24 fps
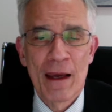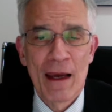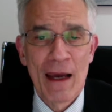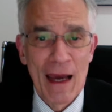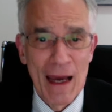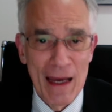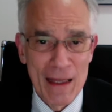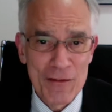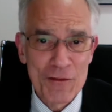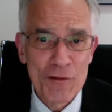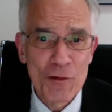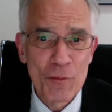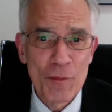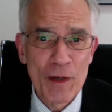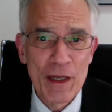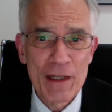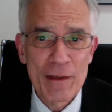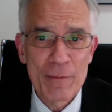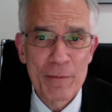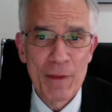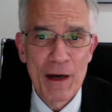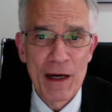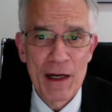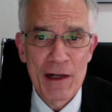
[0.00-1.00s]
And to
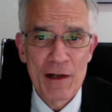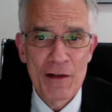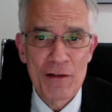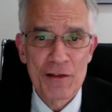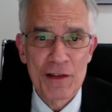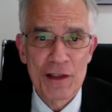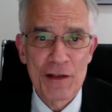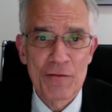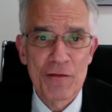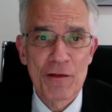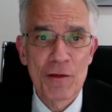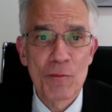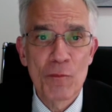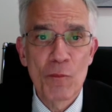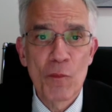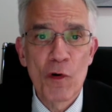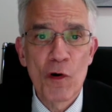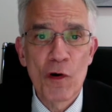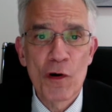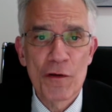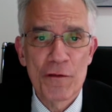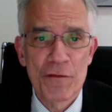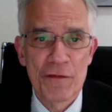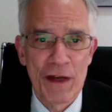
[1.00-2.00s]
make matters even
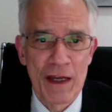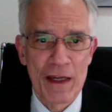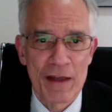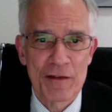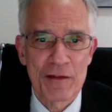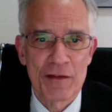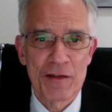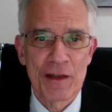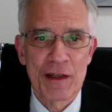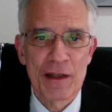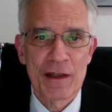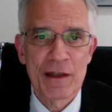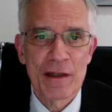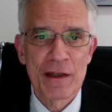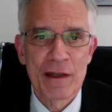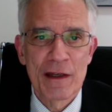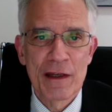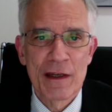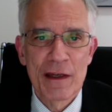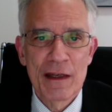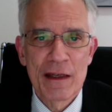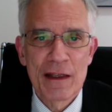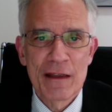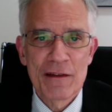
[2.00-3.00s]
more vexing,
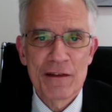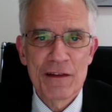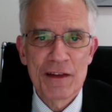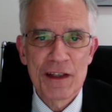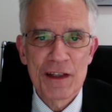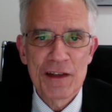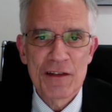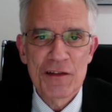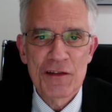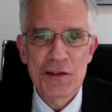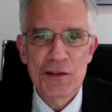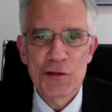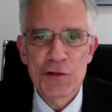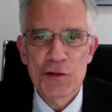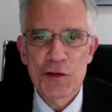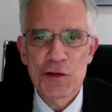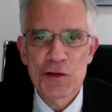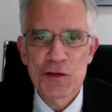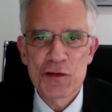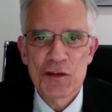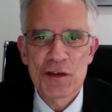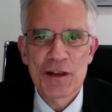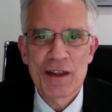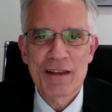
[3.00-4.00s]
the
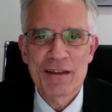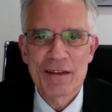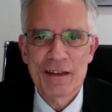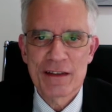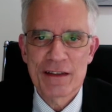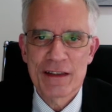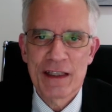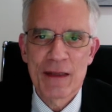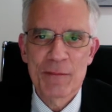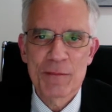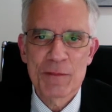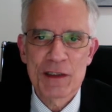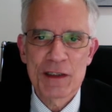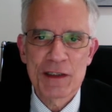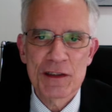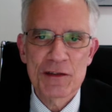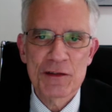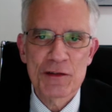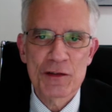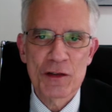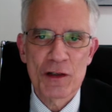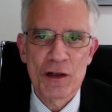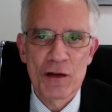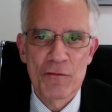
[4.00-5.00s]
institution is attempting
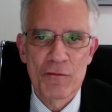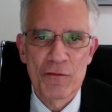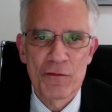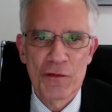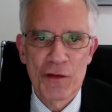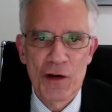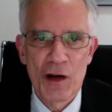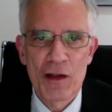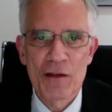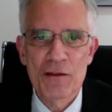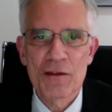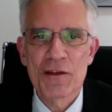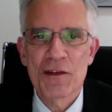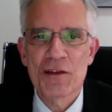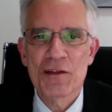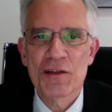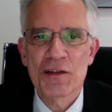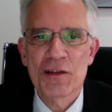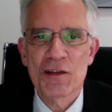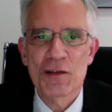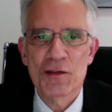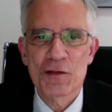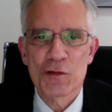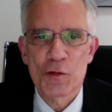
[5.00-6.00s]
to confront the
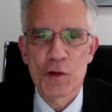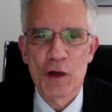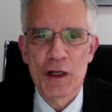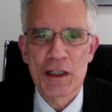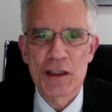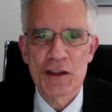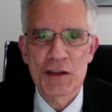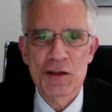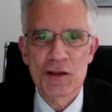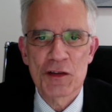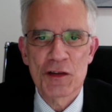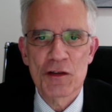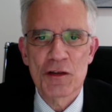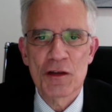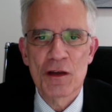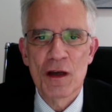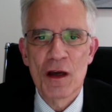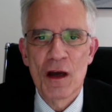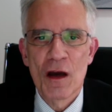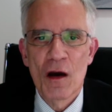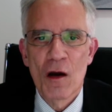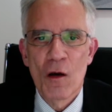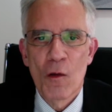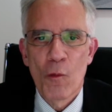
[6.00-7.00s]
situation
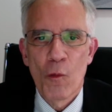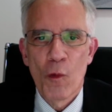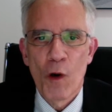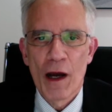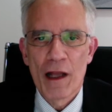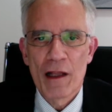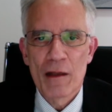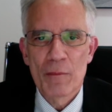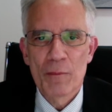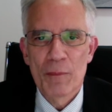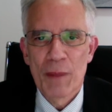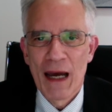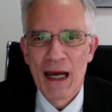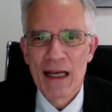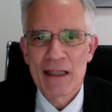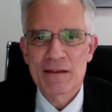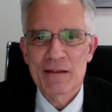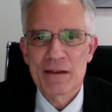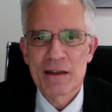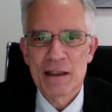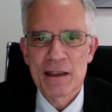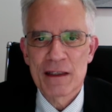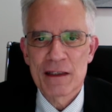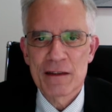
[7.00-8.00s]
while
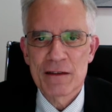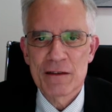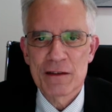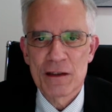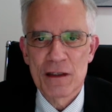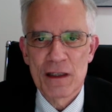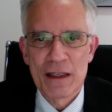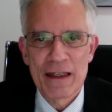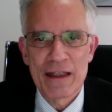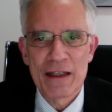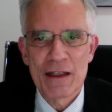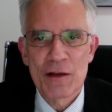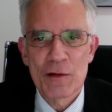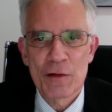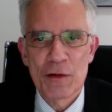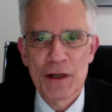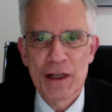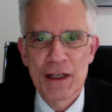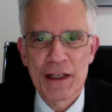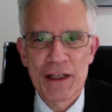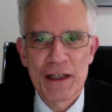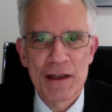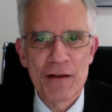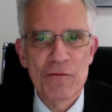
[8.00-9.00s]
battling the
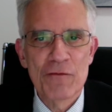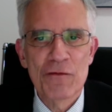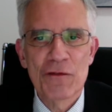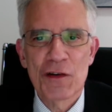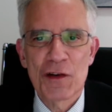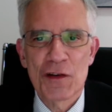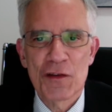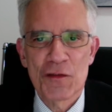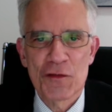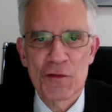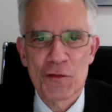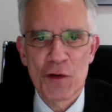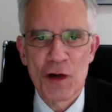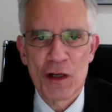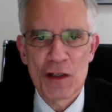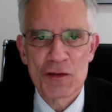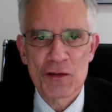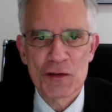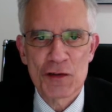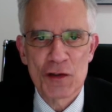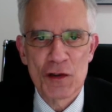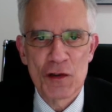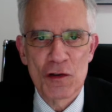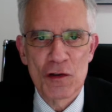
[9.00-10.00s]
lingering
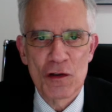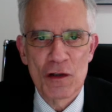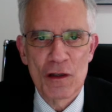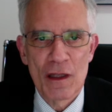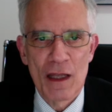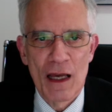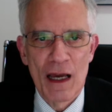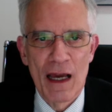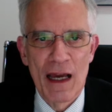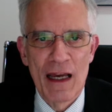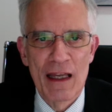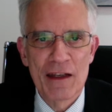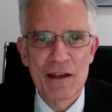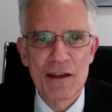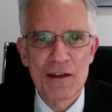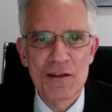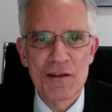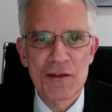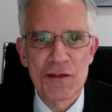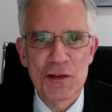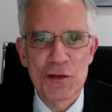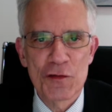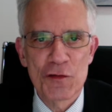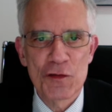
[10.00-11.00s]
infrastructural and
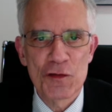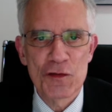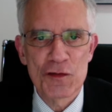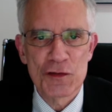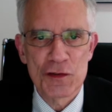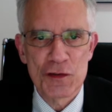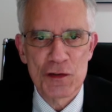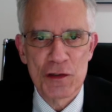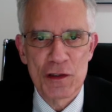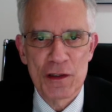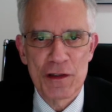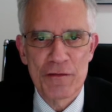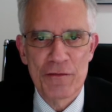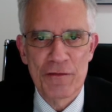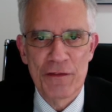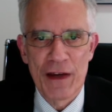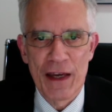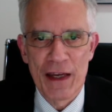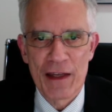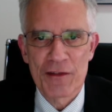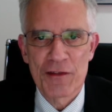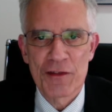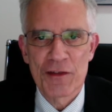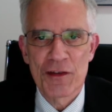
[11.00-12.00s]
institutional
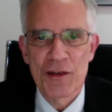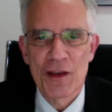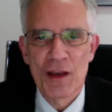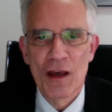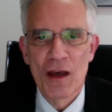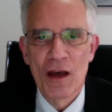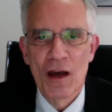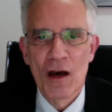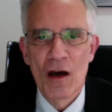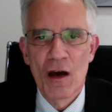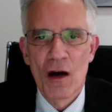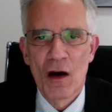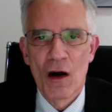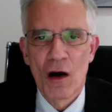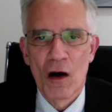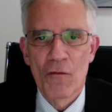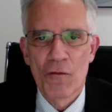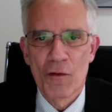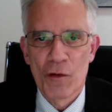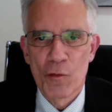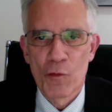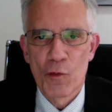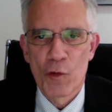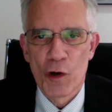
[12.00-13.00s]
effects of
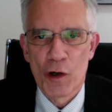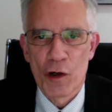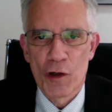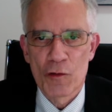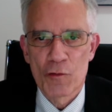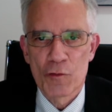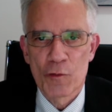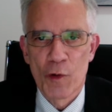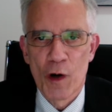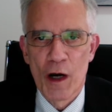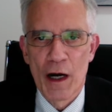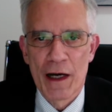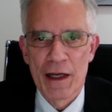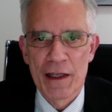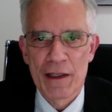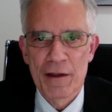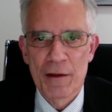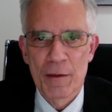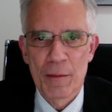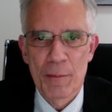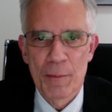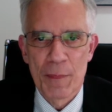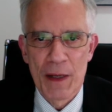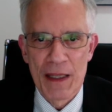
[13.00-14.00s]
a worldwide
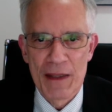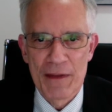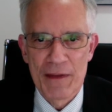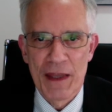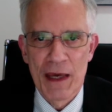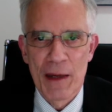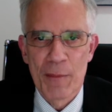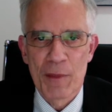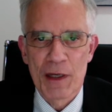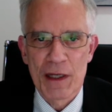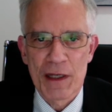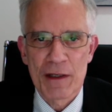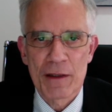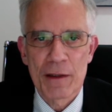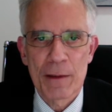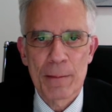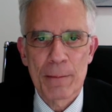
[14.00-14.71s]
pandemic.